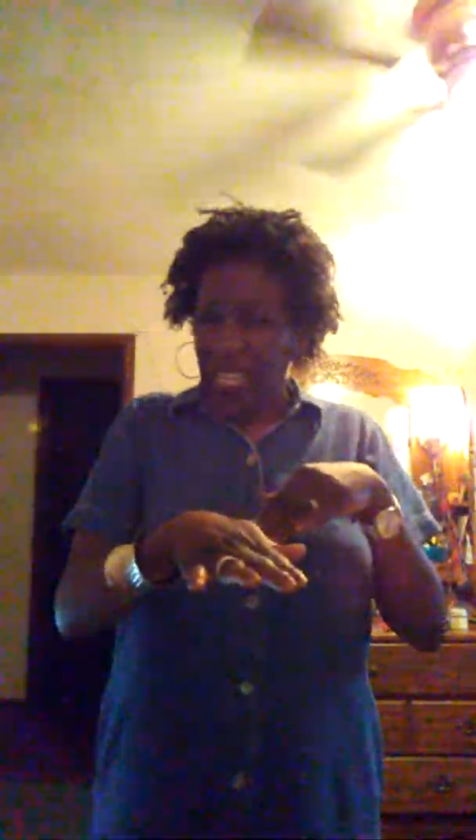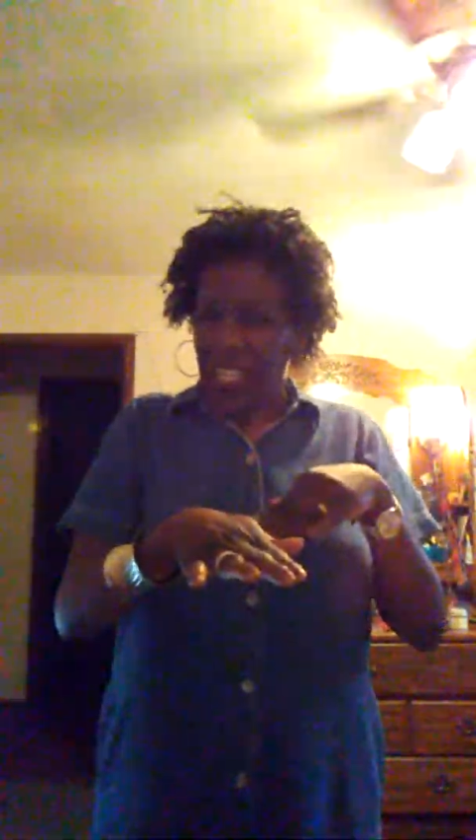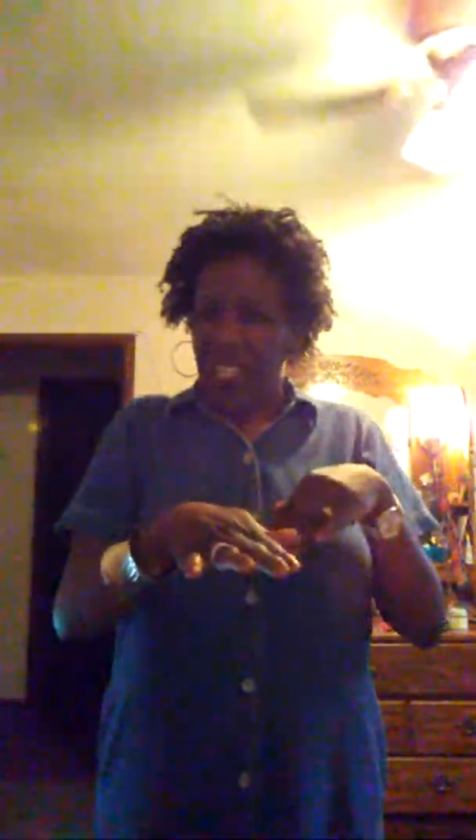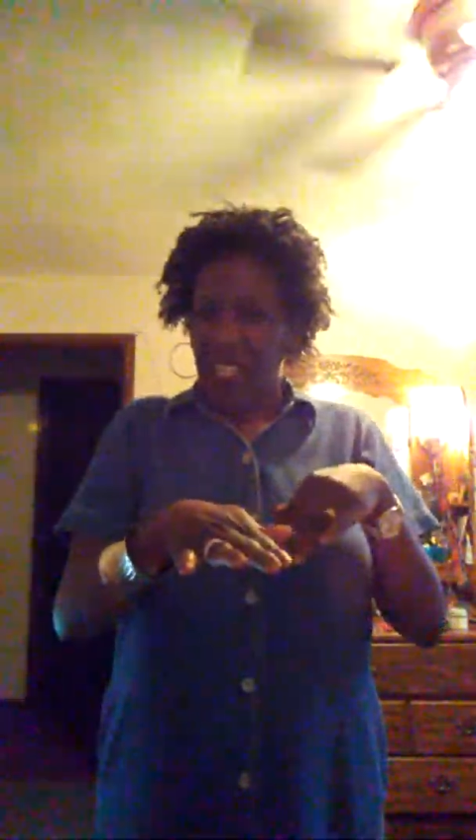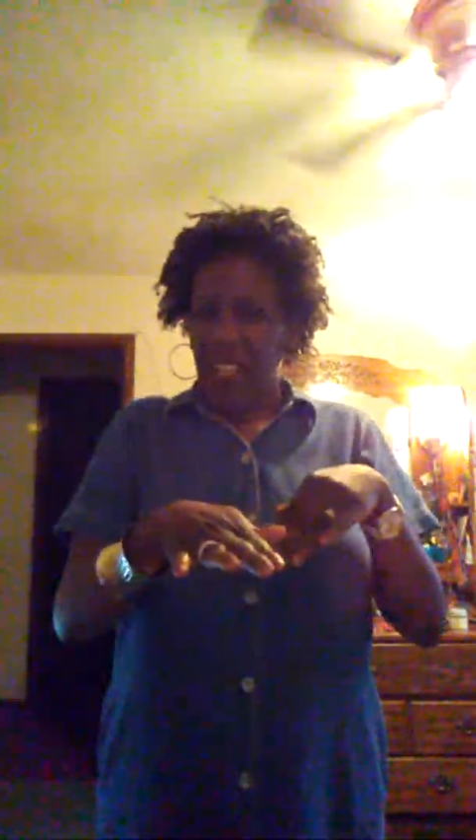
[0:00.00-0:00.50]

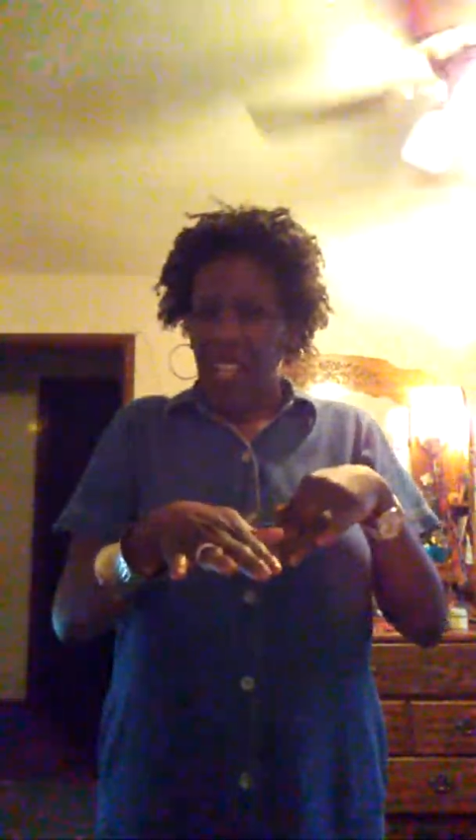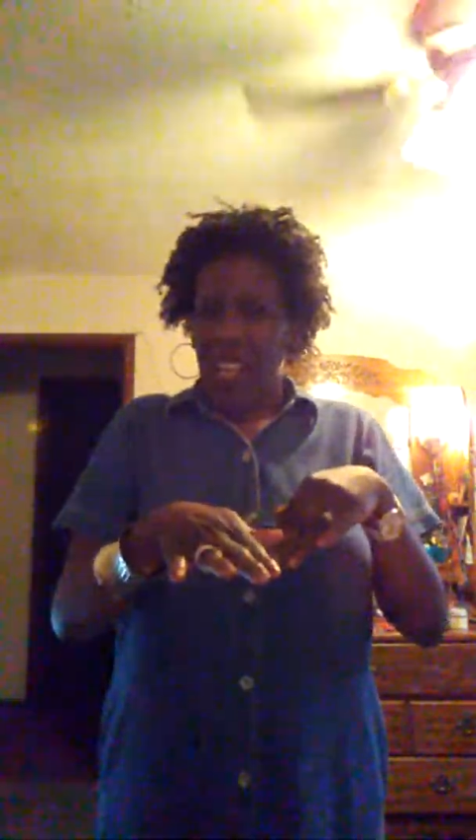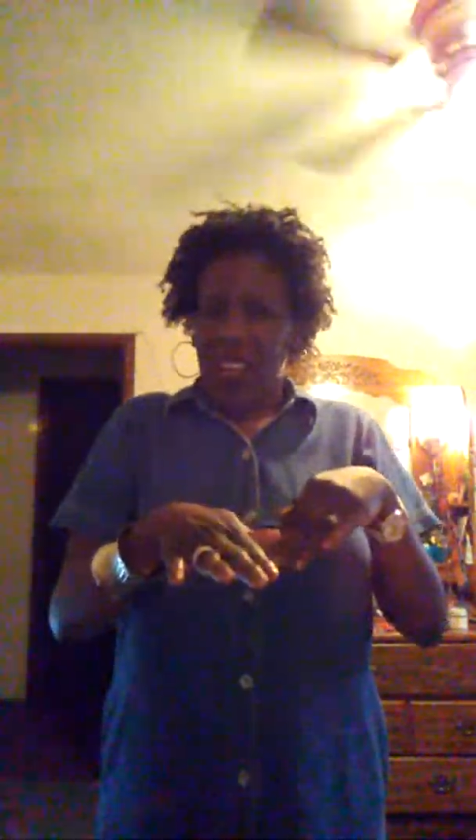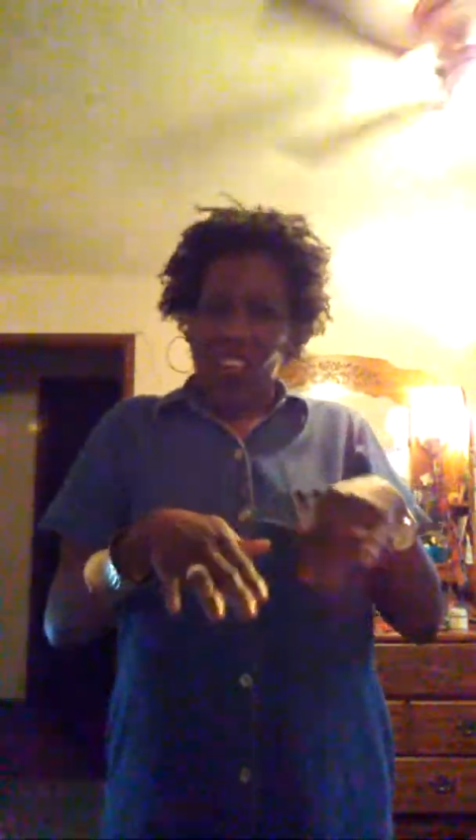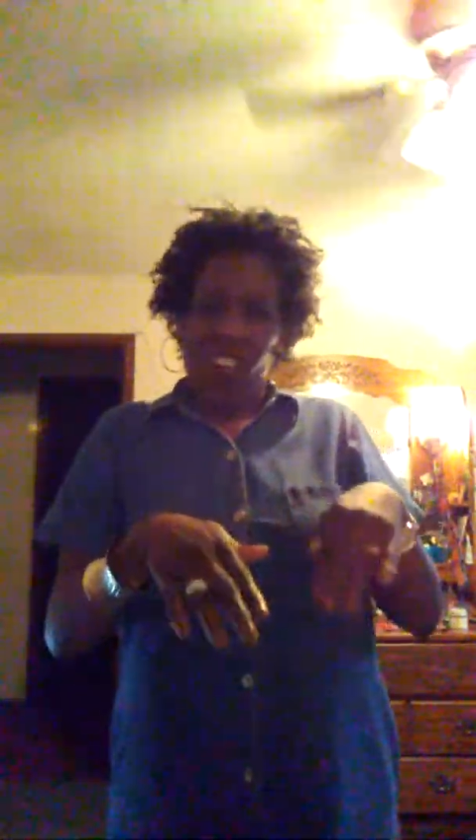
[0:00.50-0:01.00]
uh,
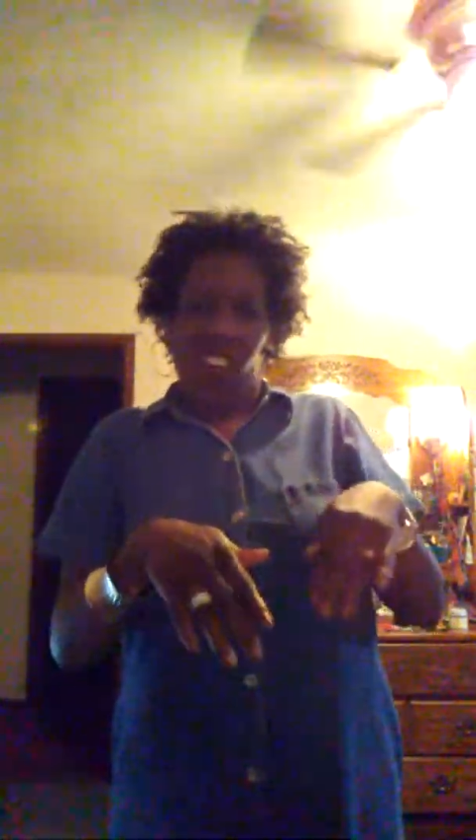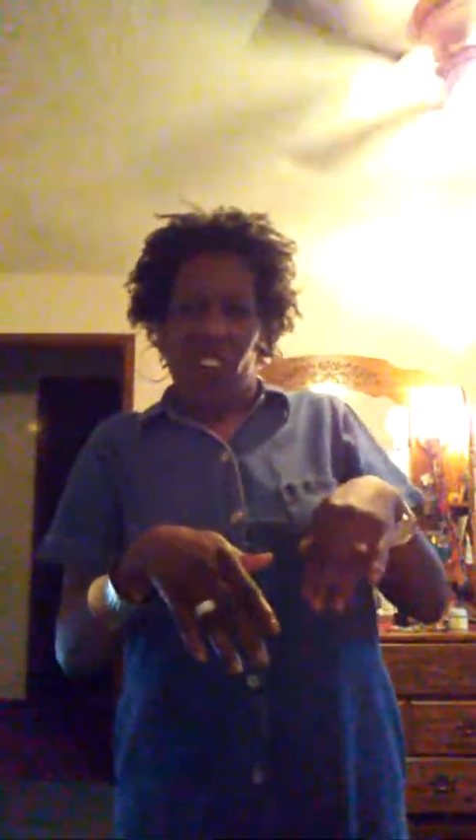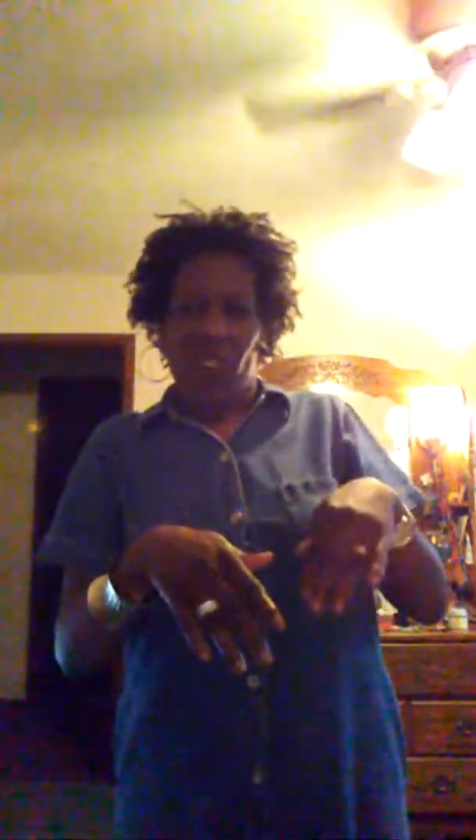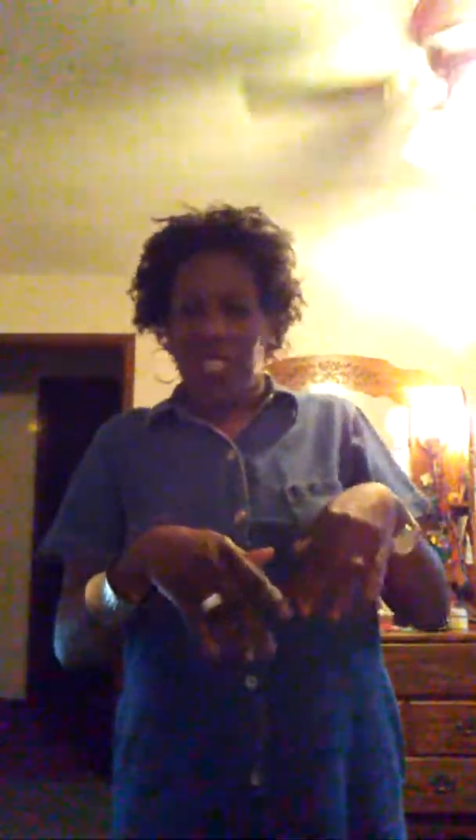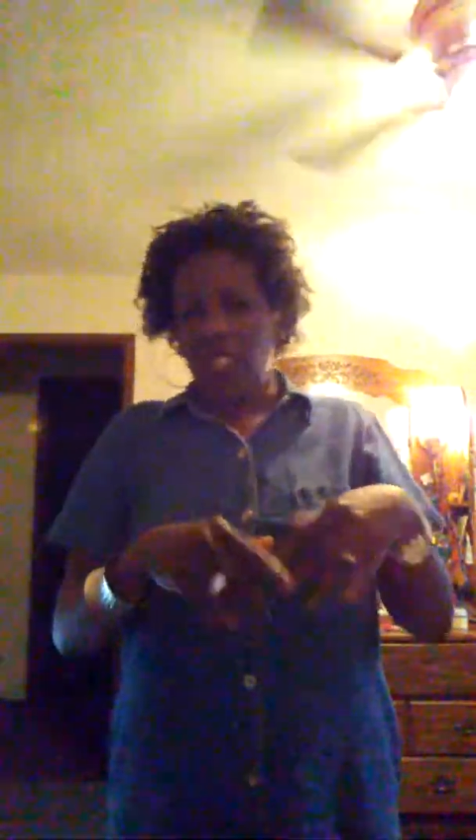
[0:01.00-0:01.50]
oh,